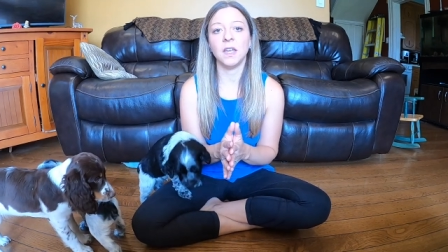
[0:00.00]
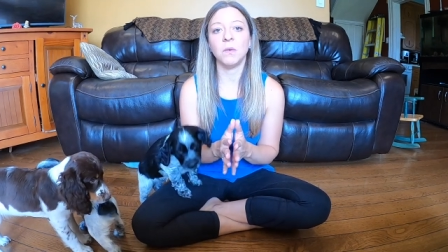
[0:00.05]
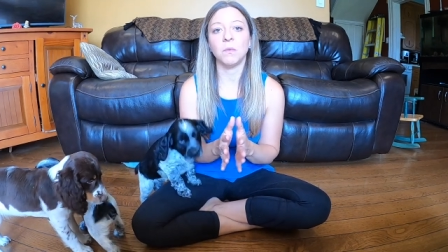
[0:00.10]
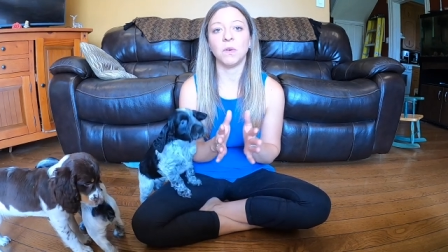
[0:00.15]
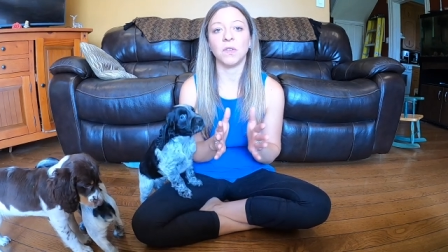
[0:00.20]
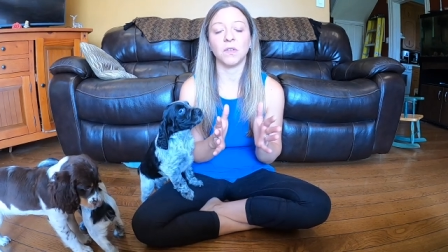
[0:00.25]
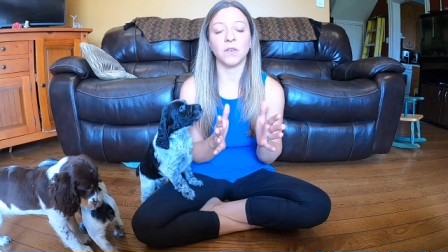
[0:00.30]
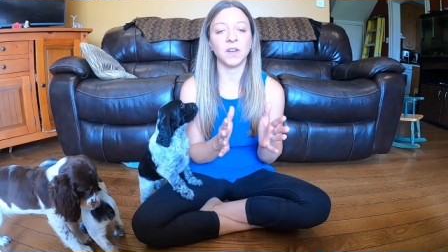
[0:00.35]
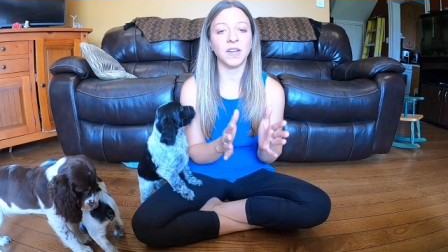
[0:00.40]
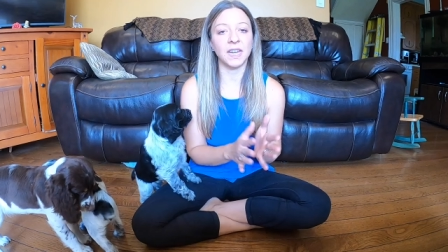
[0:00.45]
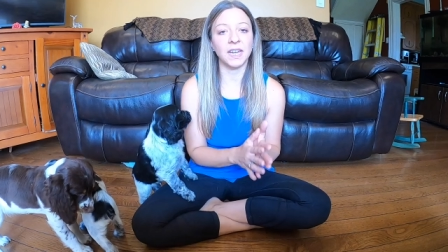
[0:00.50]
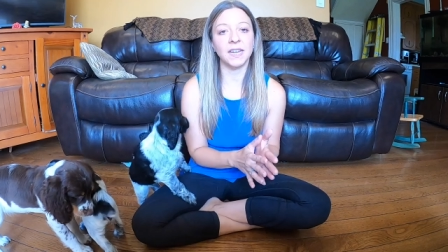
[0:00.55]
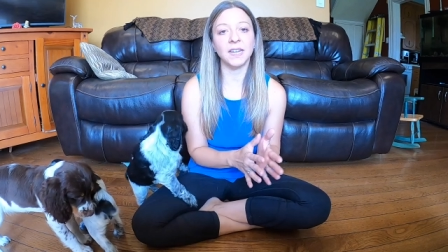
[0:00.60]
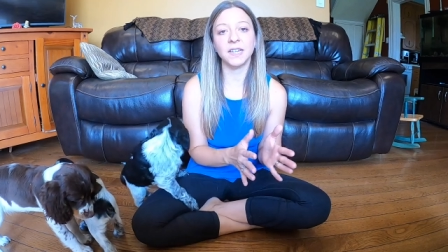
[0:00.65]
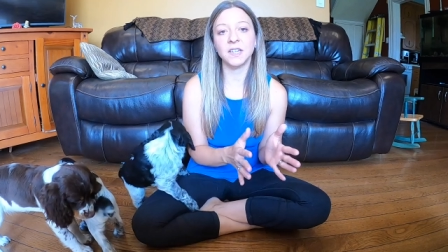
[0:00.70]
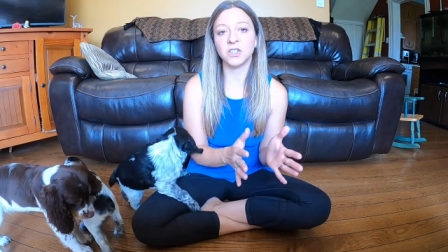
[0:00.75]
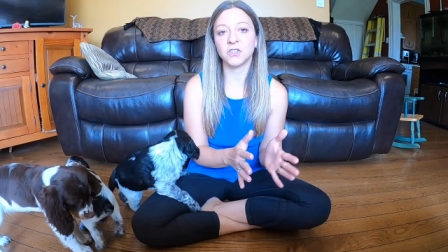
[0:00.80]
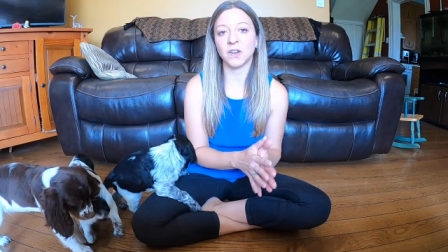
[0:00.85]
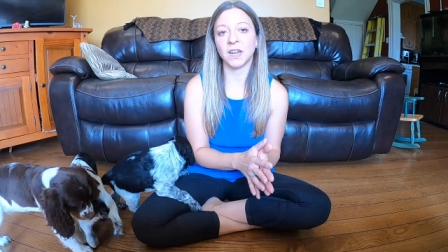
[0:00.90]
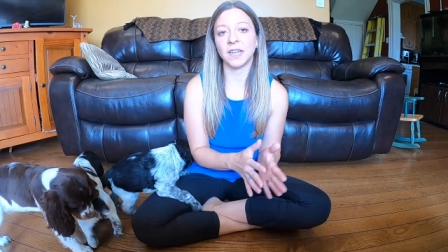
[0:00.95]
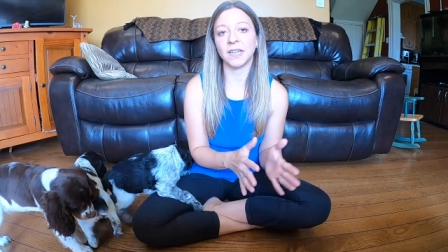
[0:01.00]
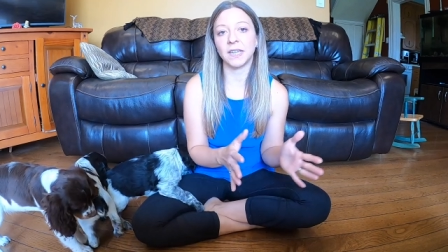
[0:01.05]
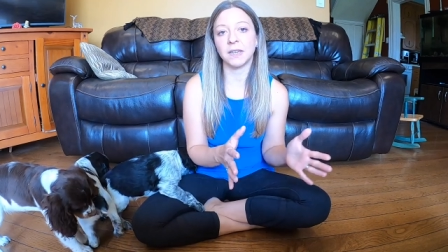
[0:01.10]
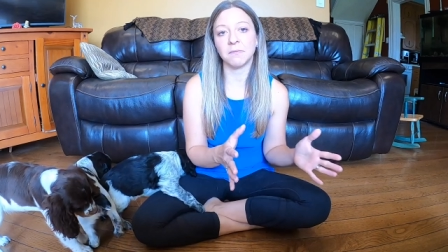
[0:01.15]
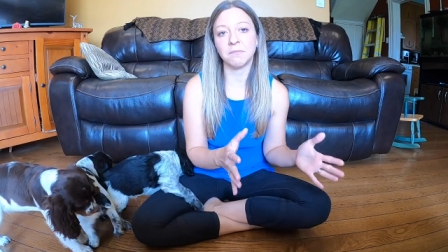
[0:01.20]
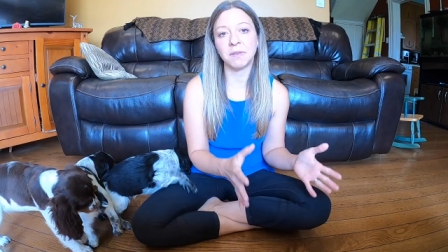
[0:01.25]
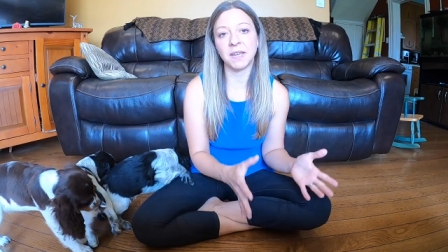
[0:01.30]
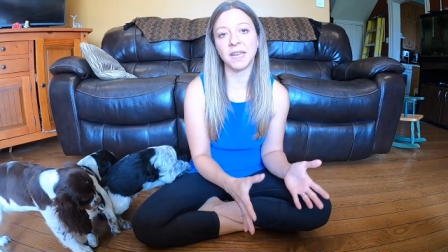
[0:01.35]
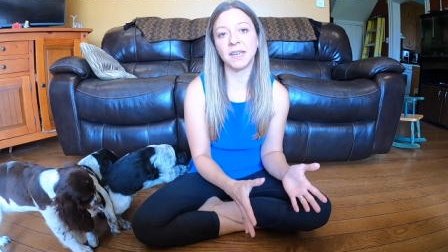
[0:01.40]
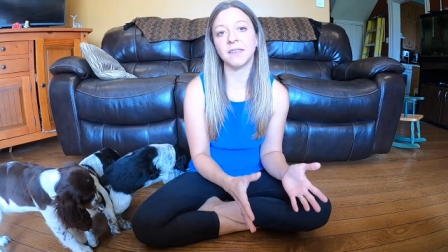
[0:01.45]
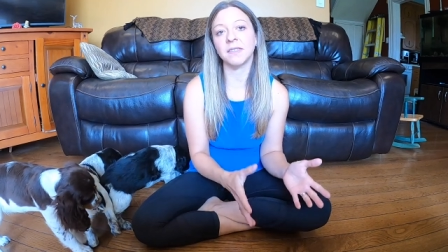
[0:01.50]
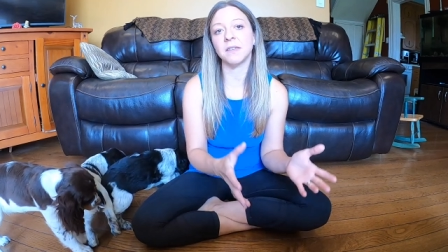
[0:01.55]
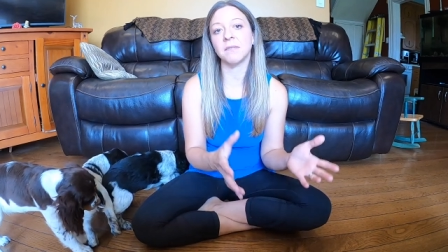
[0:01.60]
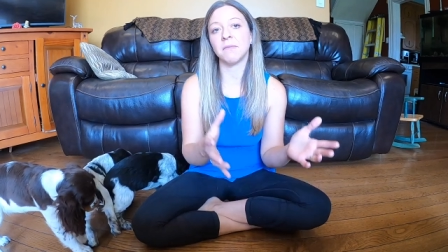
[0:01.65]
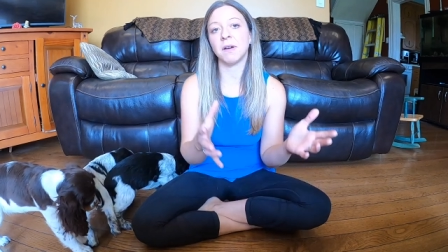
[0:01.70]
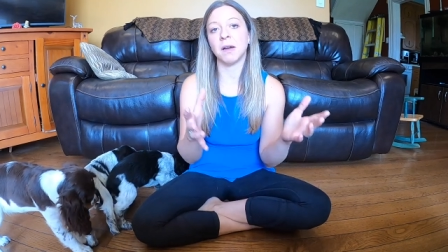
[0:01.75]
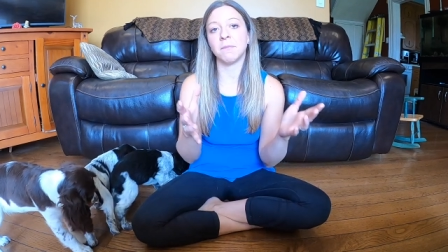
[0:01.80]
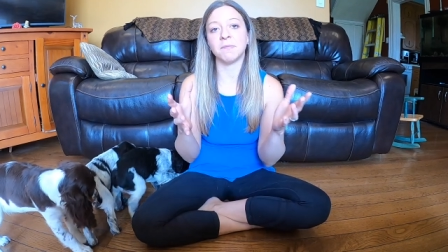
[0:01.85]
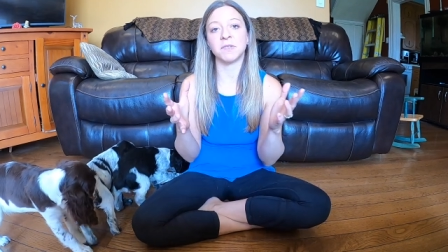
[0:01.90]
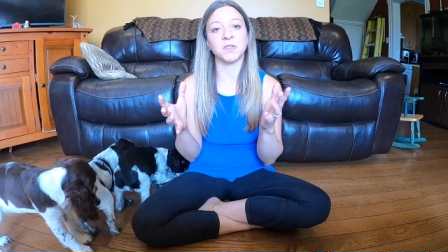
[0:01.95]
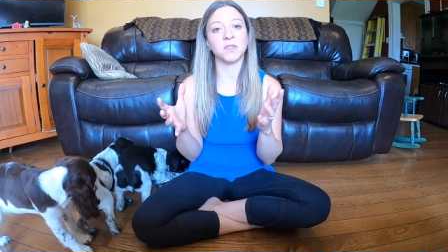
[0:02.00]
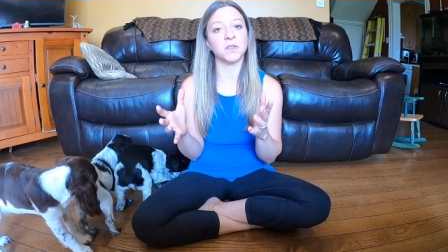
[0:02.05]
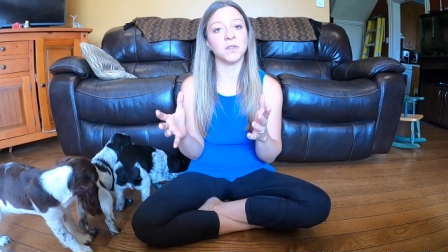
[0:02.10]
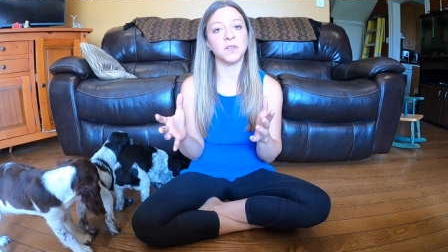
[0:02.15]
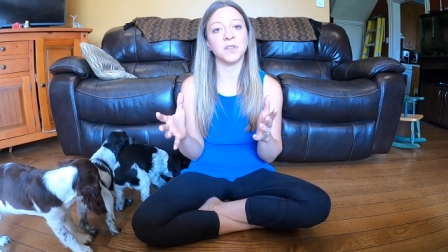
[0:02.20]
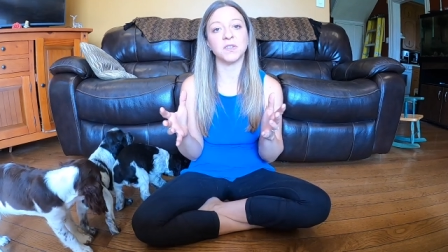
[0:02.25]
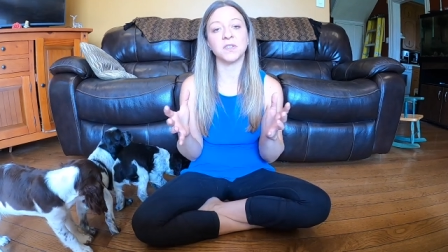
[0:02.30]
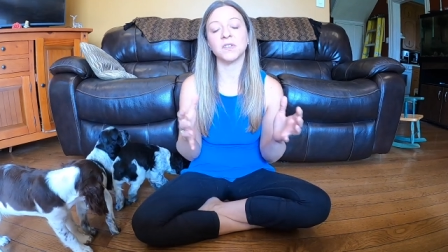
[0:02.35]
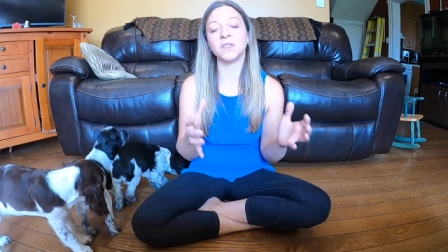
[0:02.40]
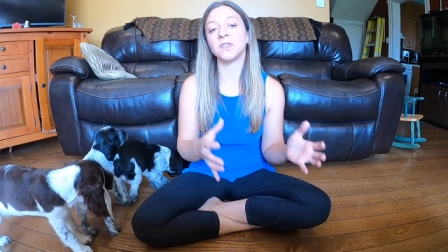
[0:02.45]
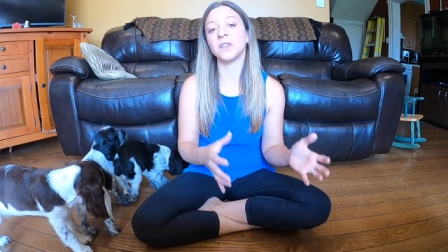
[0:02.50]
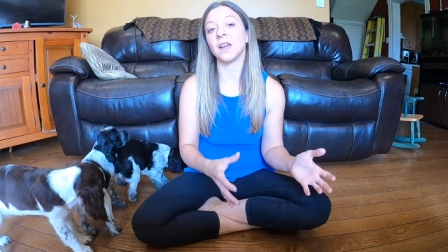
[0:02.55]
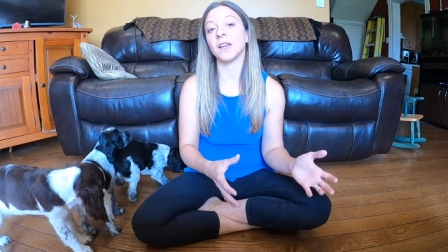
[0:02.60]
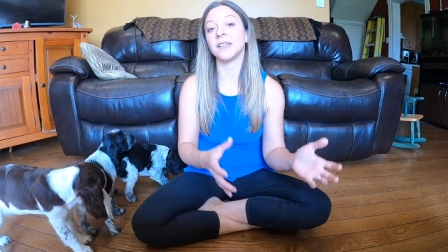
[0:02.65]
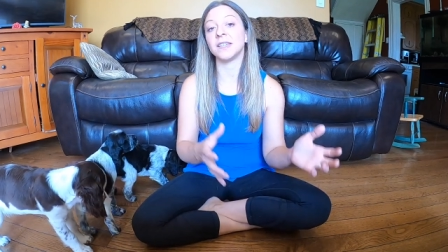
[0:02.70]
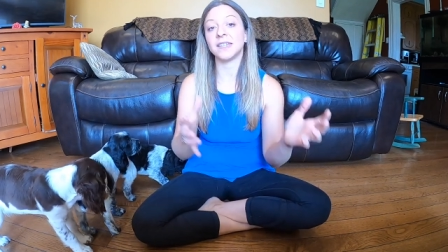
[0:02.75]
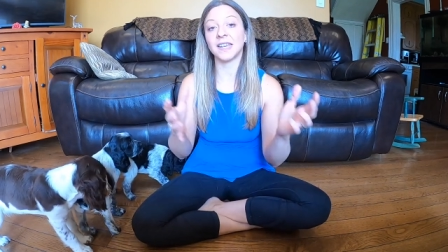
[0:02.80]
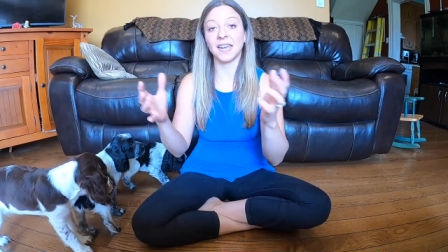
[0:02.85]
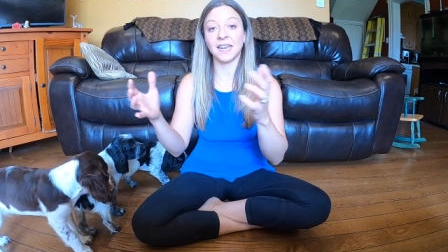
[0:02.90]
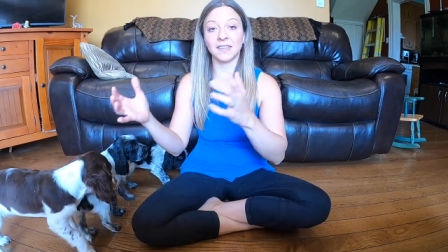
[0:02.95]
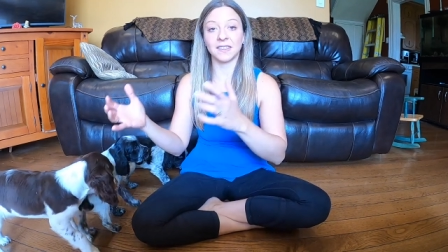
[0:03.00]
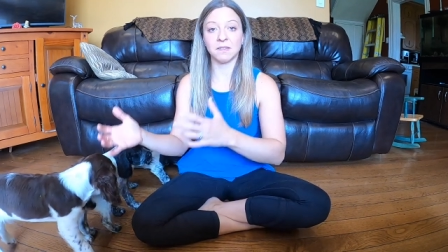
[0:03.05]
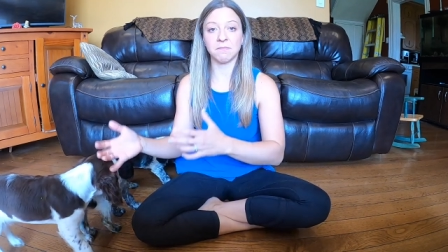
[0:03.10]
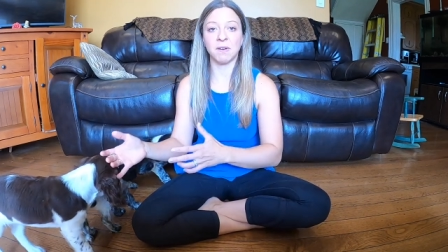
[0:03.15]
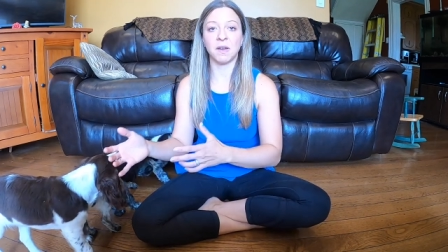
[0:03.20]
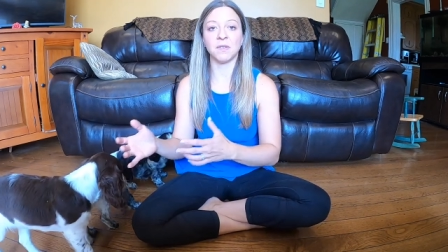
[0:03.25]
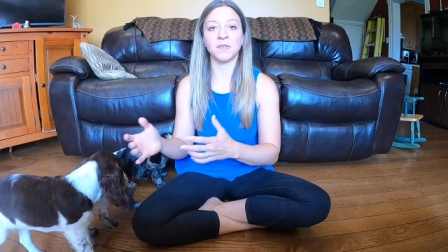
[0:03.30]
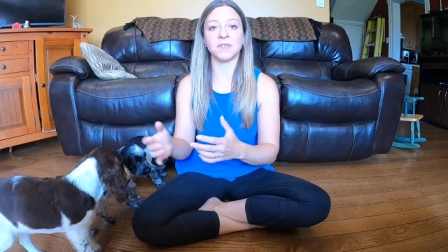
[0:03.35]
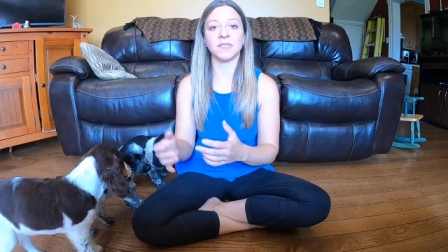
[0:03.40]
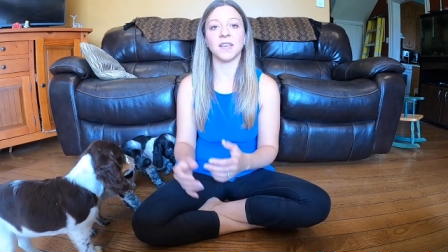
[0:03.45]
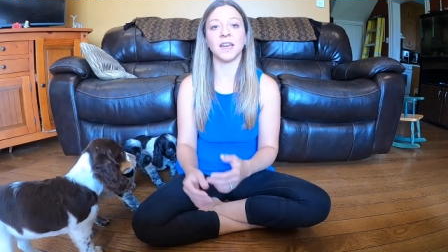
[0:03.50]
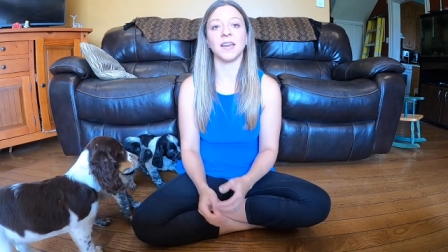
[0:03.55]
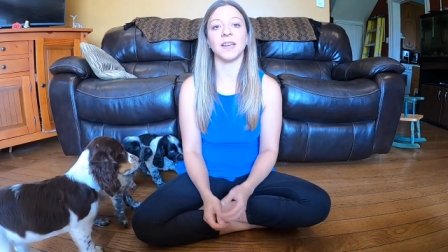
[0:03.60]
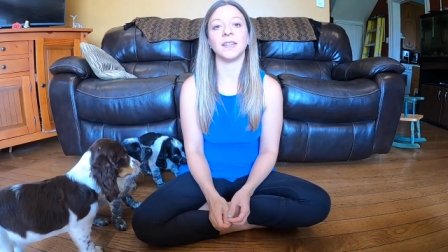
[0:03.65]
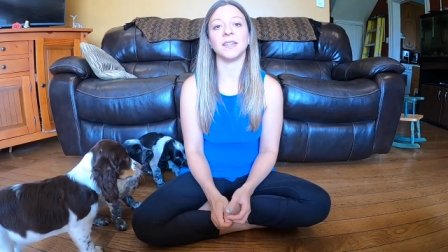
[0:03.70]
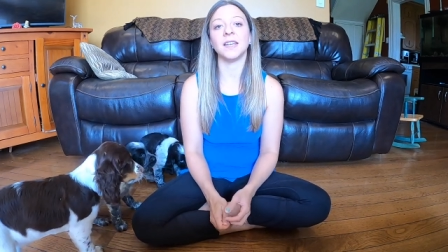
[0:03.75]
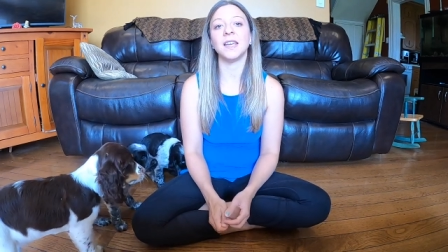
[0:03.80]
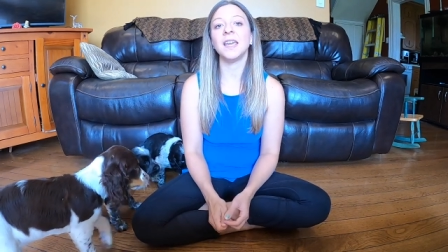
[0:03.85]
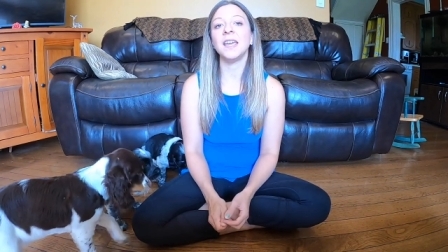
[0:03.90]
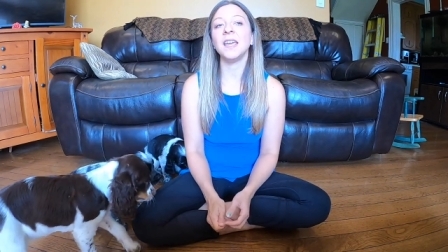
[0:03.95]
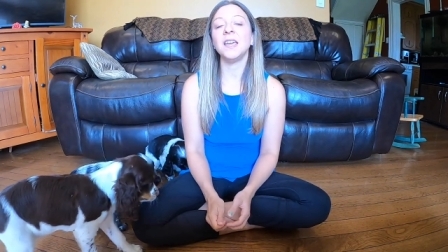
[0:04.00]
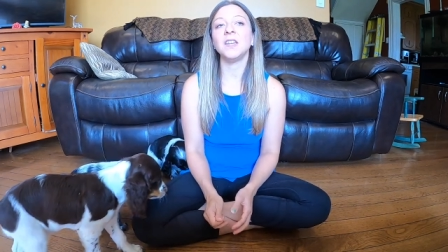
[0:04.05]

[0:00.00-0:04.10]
When they're eating and drinking, pick them up. As soon as they're done, take them outside.